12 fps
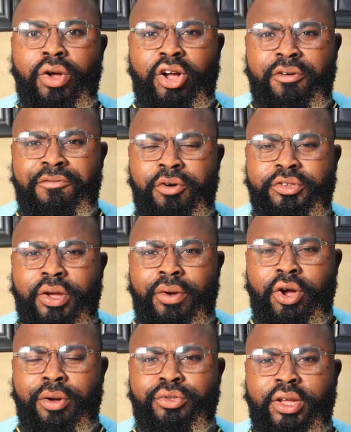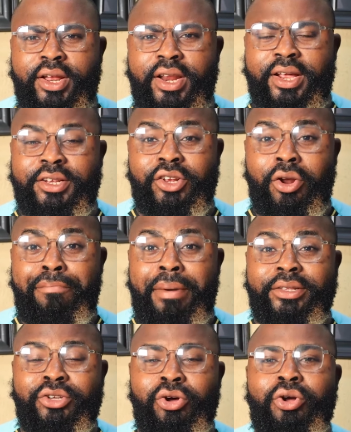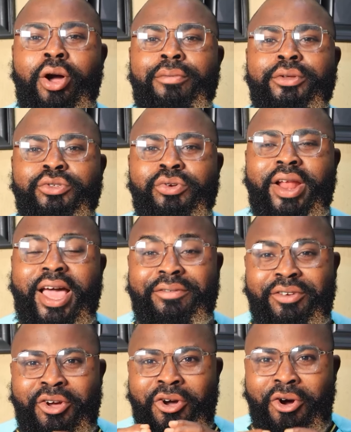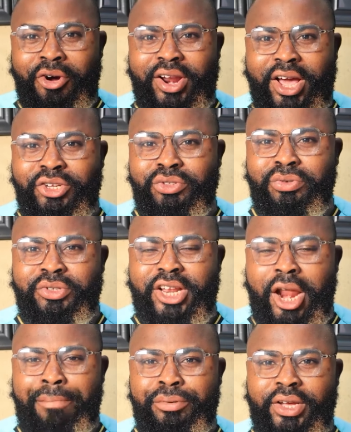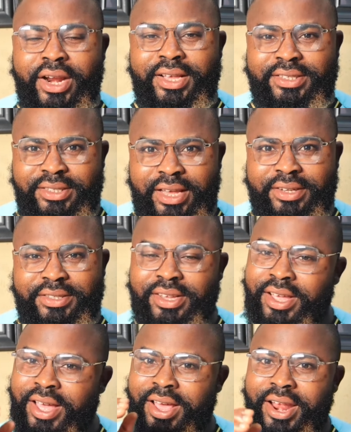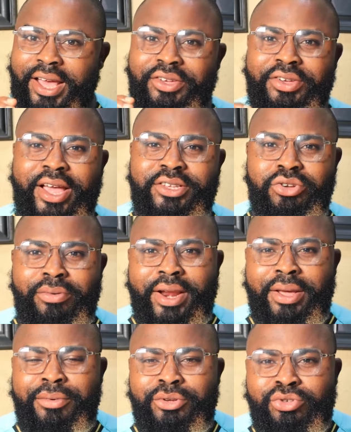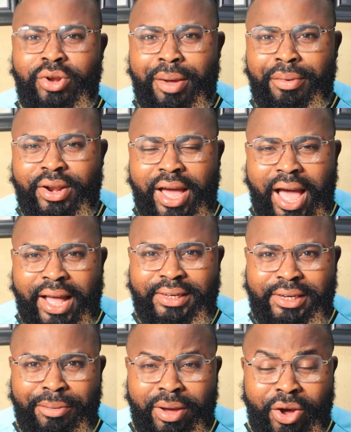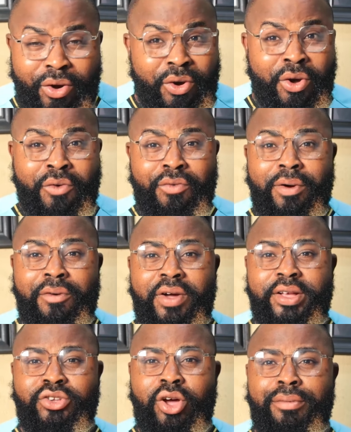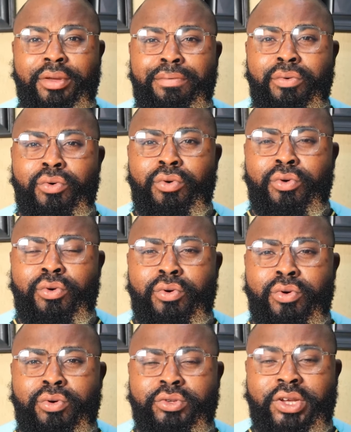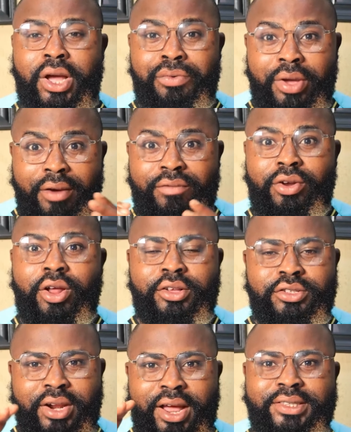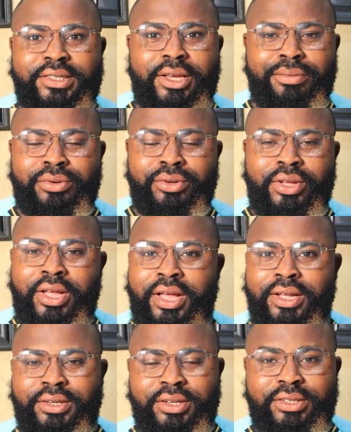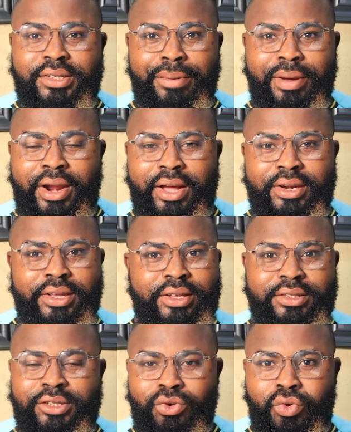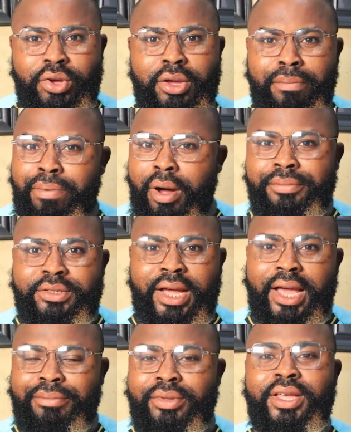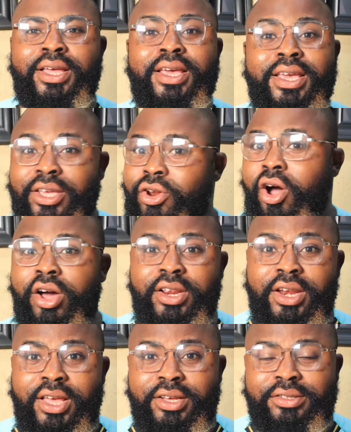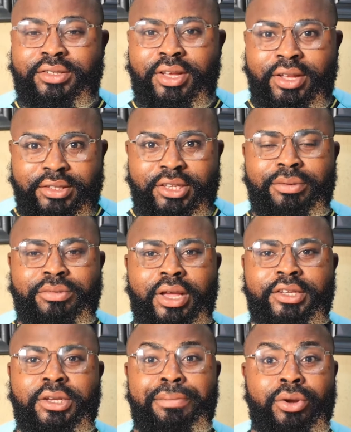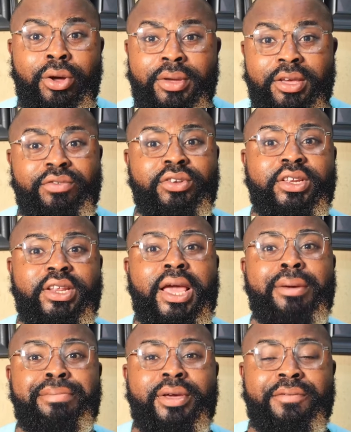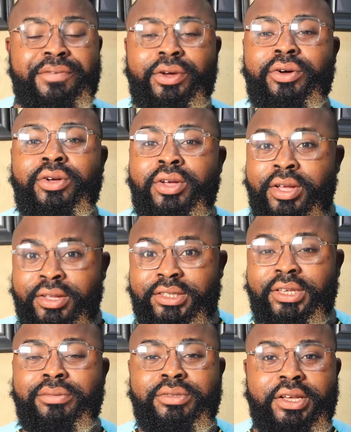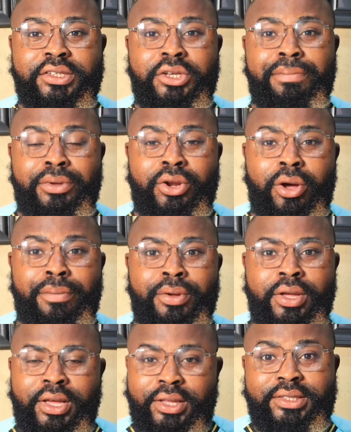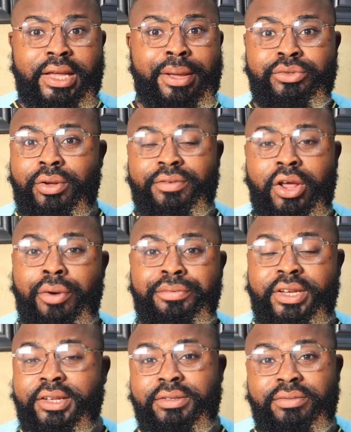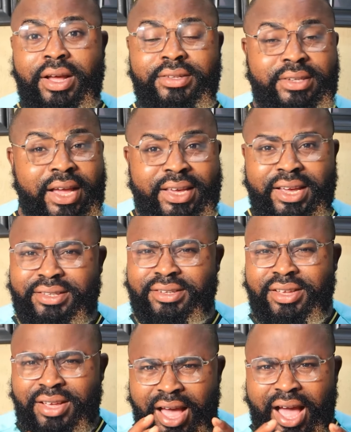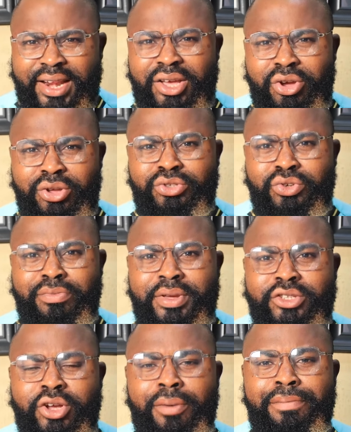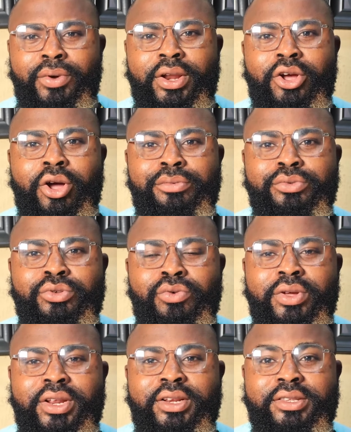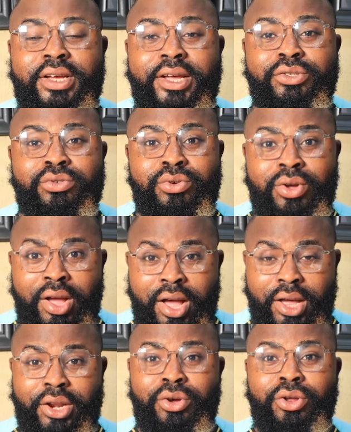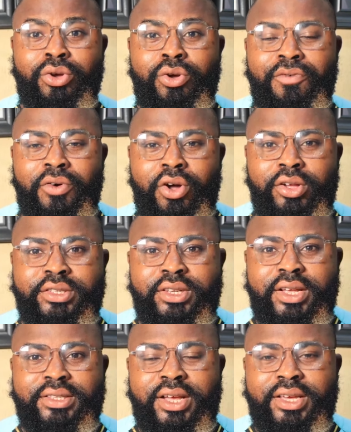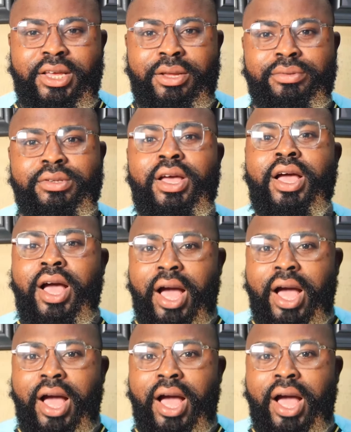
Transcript: Welcome, folks, and welcome to another edition of Bet Code coming to you live on our YouTube channel, Pooja Dissect. Like you guys know, my name is Sulaiman Adebayo. Football fans call me Pooja. We have a lot on our table this time around. It's quickie bump time in all the leagues. Teams are shaping up, even in the MPFL, teams are shaping up in terms of their objective, their target. Are they going to meet up when it comes to winning the title? Are they going to go for continental games?